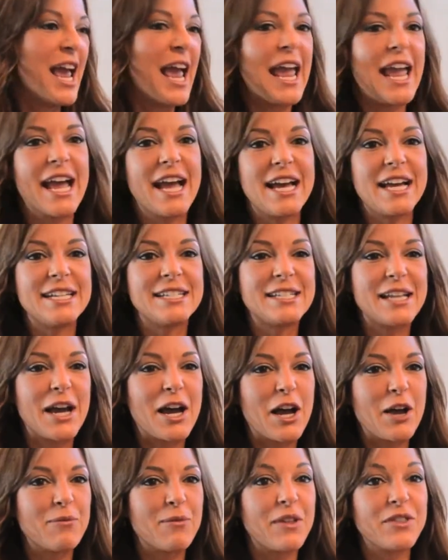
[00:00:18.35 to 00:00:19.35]
And
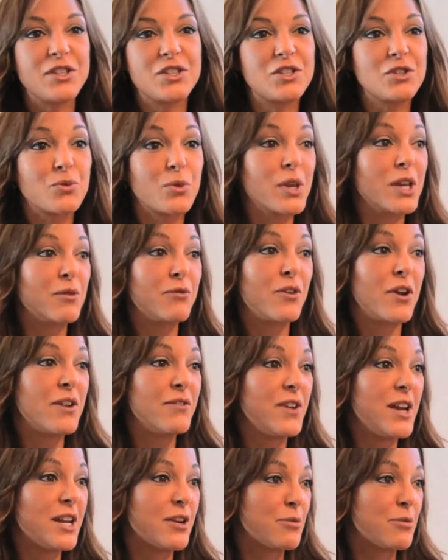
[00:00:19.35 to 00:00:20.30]
um, and this is really a fun event.